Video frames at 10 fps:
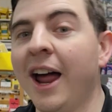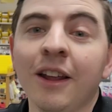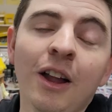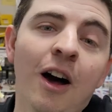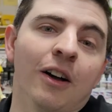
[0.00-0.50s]
I
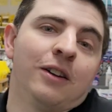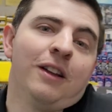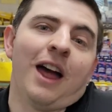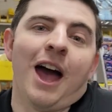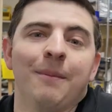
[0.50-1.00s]
don't know. It
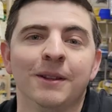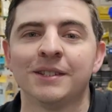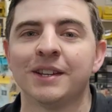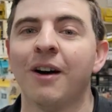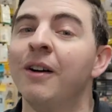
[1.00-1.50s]
could happen.
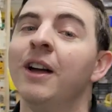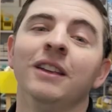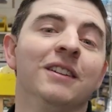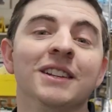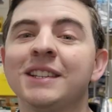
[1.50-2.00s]
So
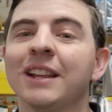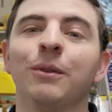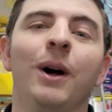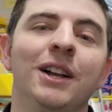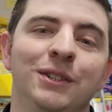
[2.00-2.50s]
you'll just have to
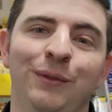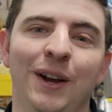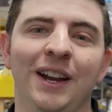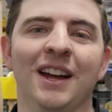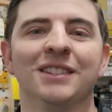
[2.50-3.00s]
watch and
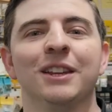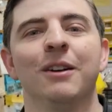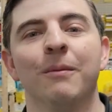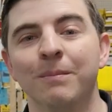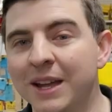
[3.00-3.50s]
find out.
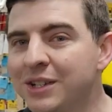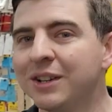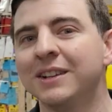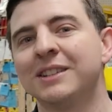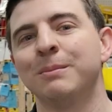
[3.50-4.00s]
So make sure
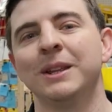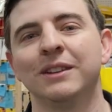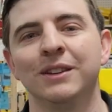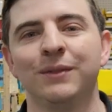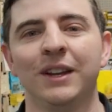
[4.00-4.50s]
you submit
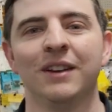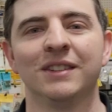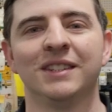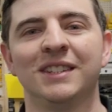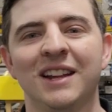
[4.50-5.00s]
those
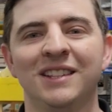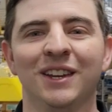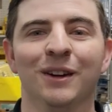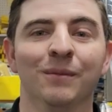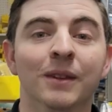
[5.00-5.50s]
videos and stay
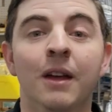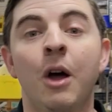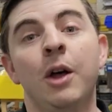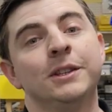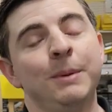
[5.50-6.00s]
tuned.
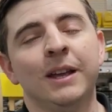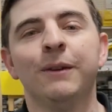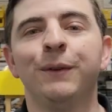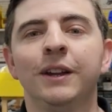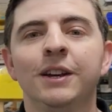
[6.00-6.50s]
Speaking
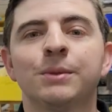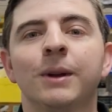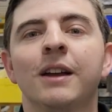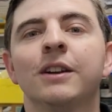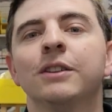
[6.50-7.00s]
of videos, we're
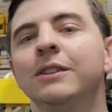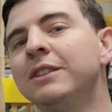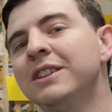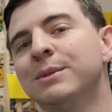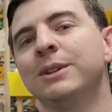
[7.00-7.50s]
going to
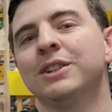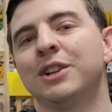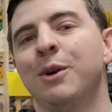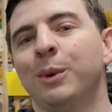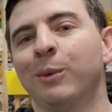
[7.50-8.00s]
conclude this week's
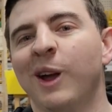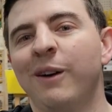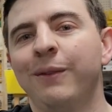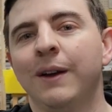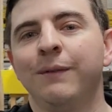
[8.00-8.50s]
show with a
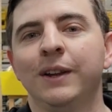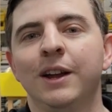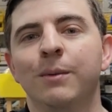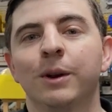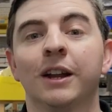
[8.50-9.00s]
rail fan
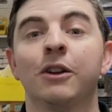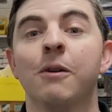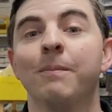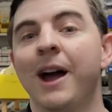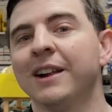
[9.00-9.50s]
video. We're going to
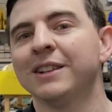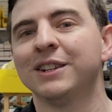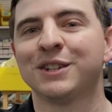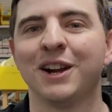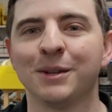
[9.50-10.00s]
go back to the
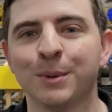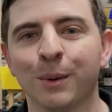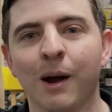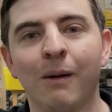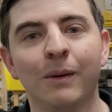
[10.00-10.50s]
Strasburg Railroad.